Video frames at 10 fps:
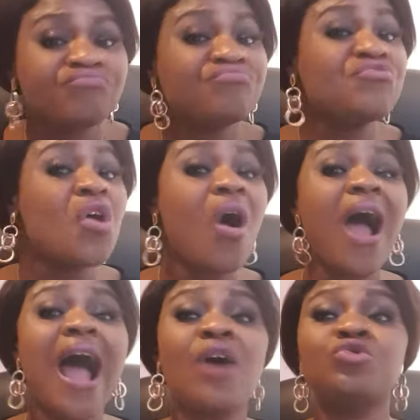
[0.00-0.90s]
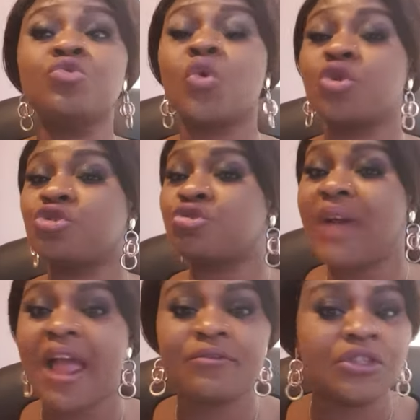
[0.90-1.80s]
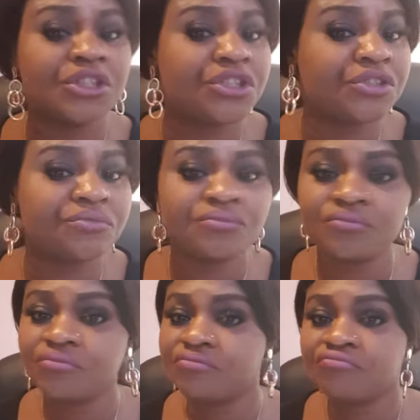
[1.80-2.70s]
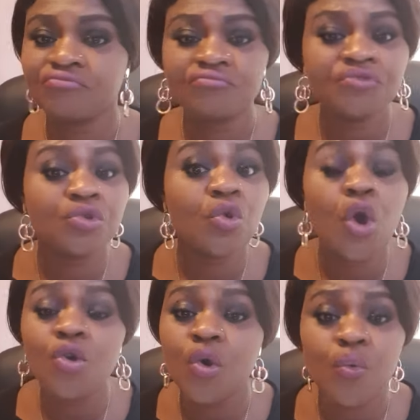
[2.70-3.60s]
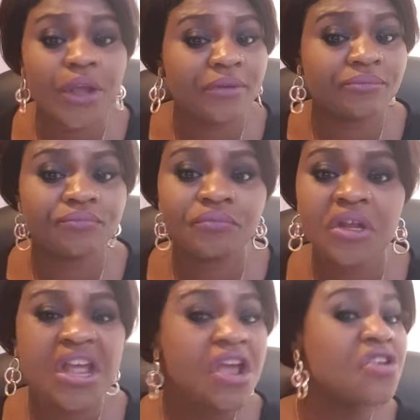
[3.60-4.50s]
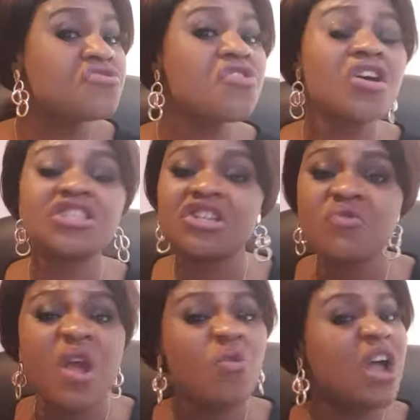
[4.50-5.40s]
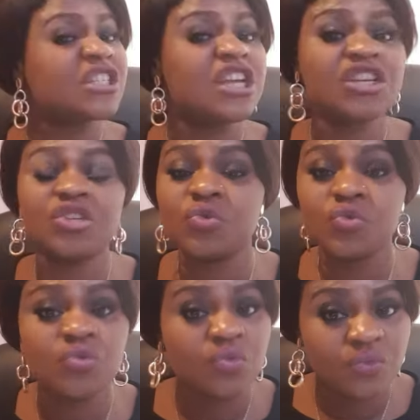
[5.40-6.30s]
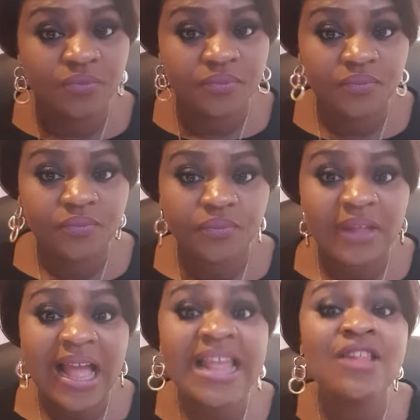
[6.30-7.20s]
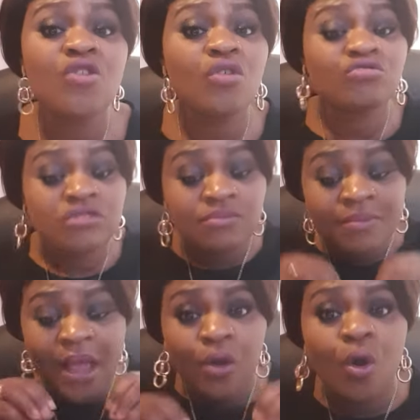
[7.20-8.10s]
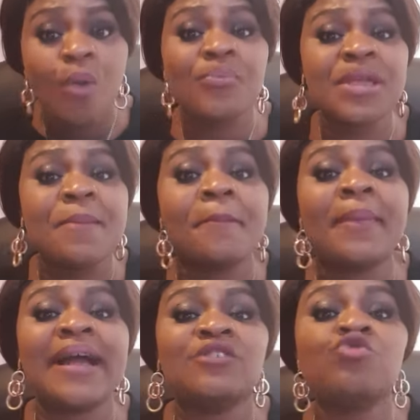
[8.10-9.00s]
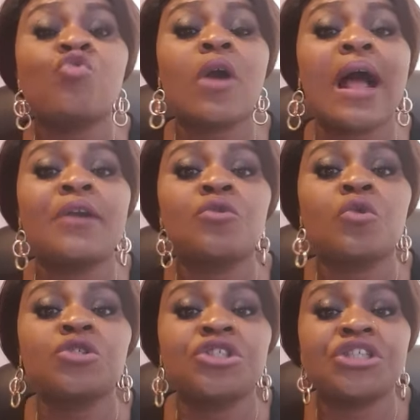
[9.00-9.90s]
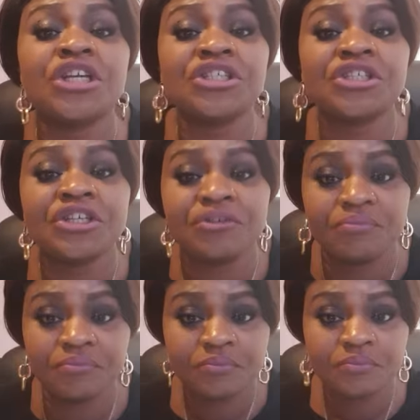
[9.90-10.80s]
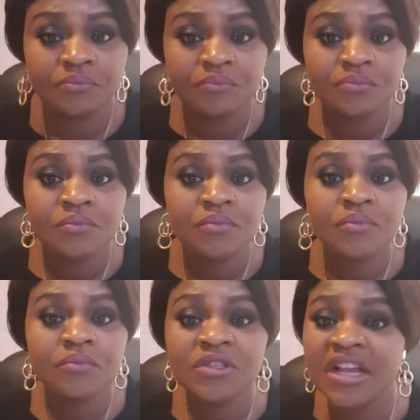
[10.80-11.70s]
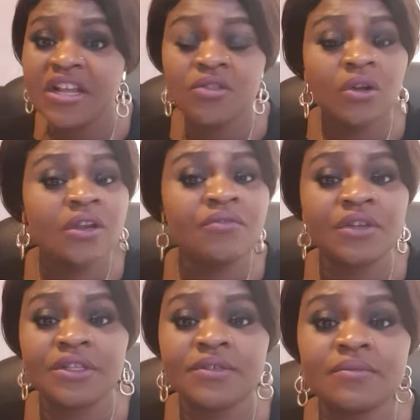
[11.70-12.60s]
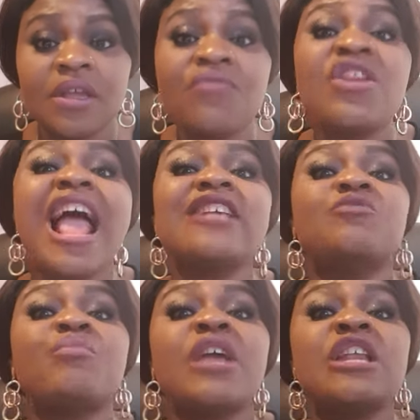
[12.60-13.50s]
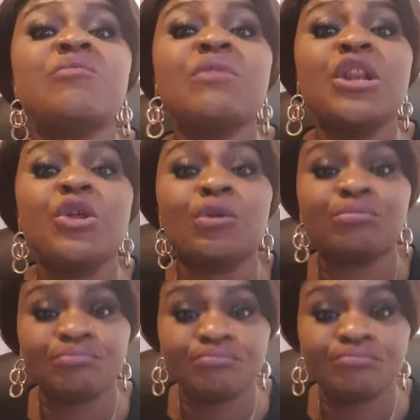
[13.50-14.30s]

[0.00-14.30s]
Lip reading: know how you go try reach. You go nowhere. Nothing will want take you do. He don't make up in mind. You cannot change him. Take it or leave it. If you like spend million,